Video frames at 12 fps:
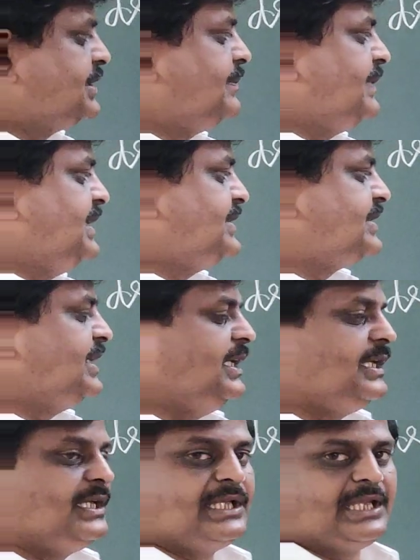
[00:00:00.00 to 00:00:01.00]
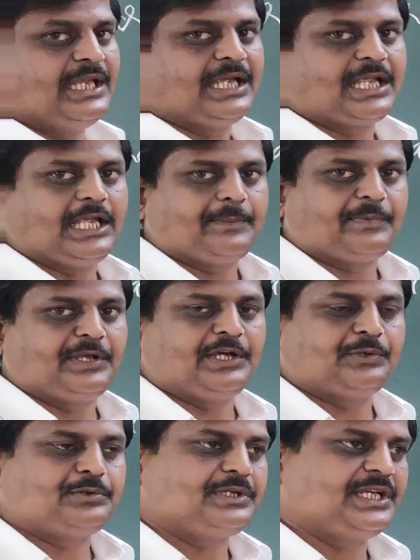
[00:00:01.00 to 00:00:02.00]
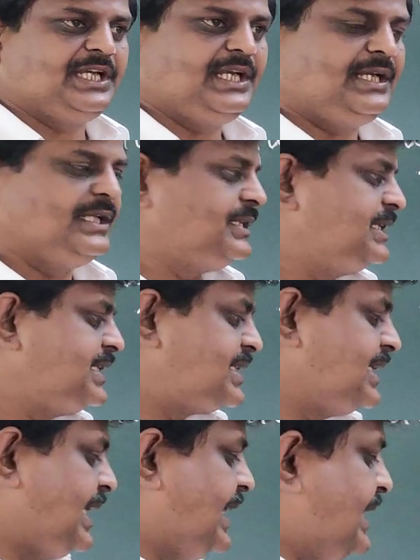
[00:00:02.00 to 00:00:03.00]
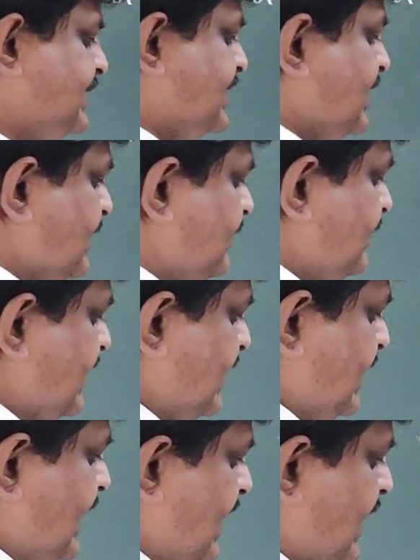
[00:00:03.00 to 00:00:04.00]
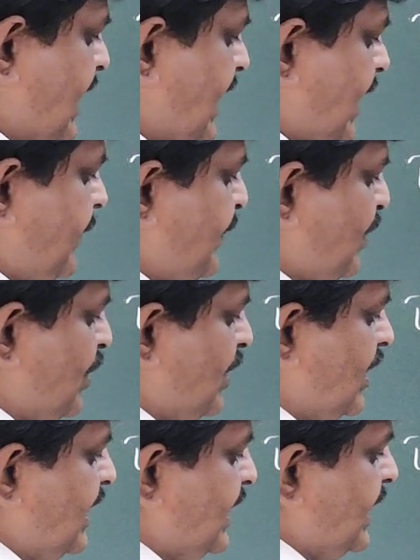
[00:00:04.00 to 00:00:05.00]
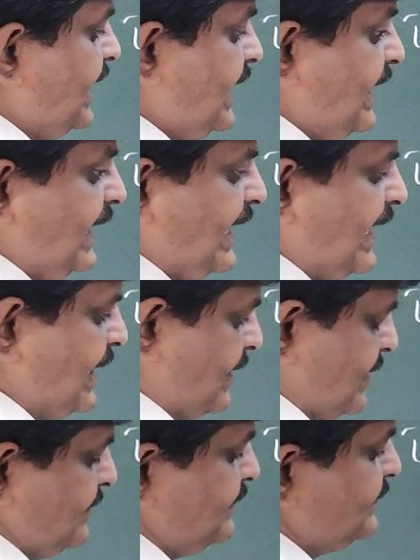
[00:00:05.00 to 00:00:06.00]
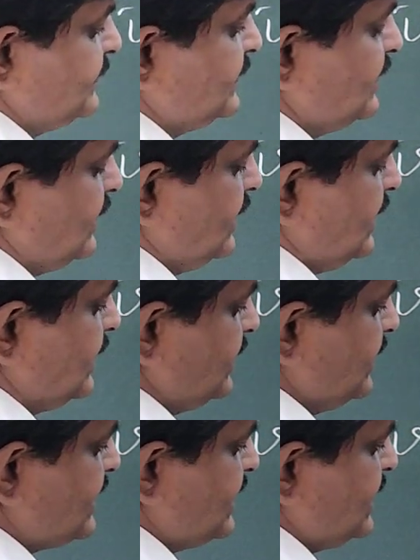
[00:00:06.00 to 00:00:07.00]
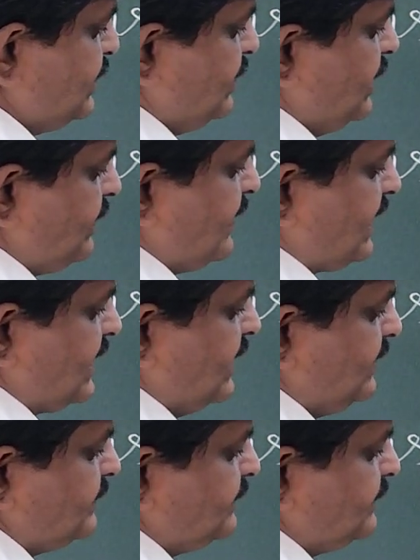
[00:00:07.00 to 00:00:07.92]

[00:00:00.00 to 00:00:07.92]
Please, a cap, we have to read this as a cap or a hat. This is unit vector.